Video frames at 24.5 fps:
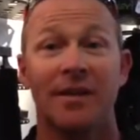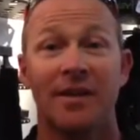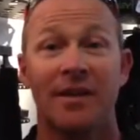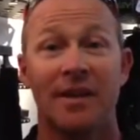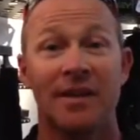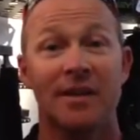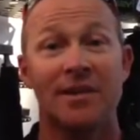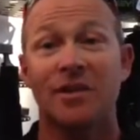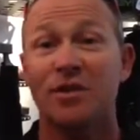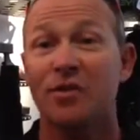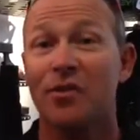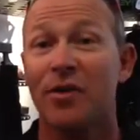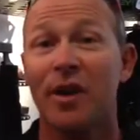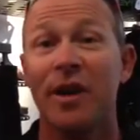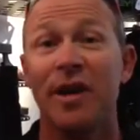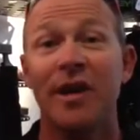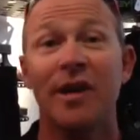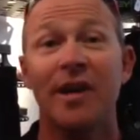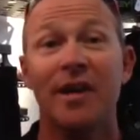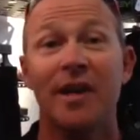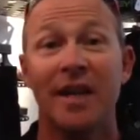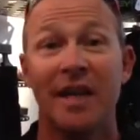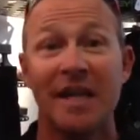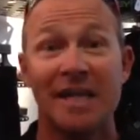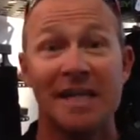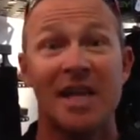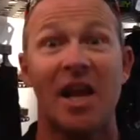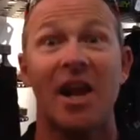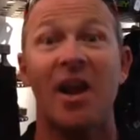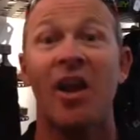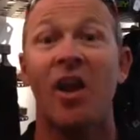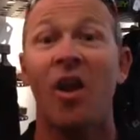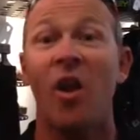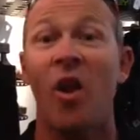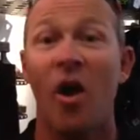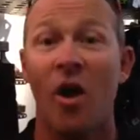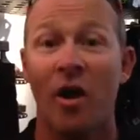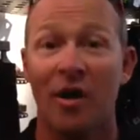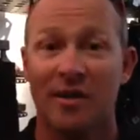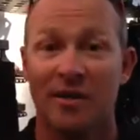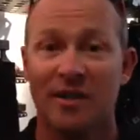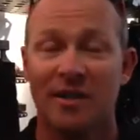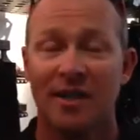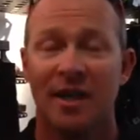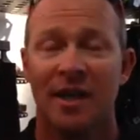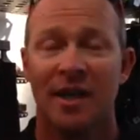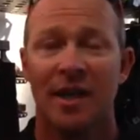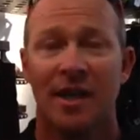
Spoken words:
He's trained in Nice a lot.